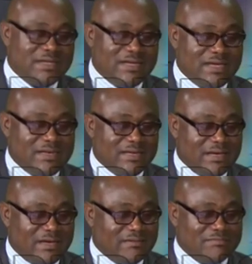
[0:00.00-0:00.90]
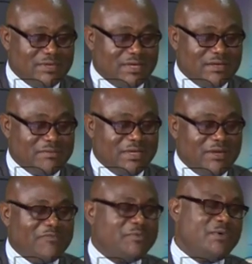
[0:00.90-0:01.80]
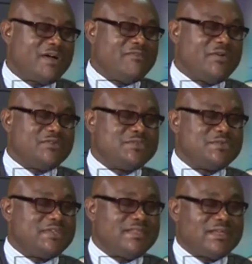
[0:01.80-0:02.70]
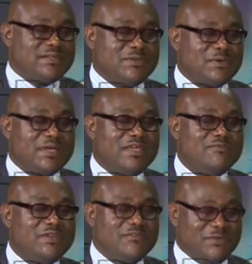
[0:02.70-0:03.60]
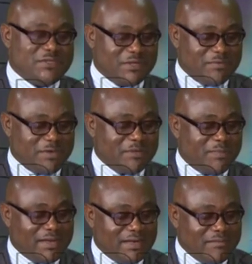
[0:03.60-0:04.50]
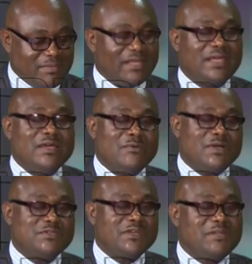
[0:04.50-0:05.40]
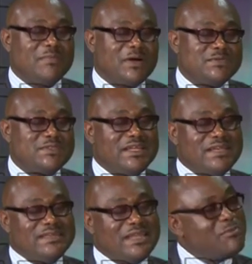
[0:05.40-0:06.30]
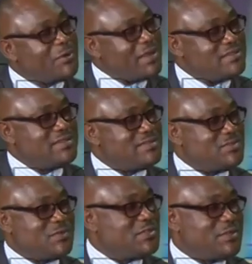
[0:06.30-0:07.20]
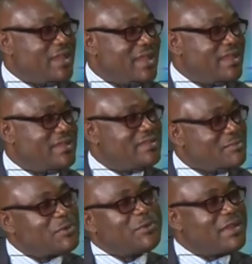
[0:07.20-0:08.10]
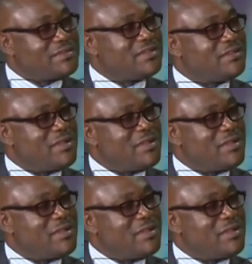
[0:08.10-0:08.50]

And uh, uh, a lot of people have also said that, look, even if we talk about the pandemic, we're talking about a democratic situation here, a democratic uh,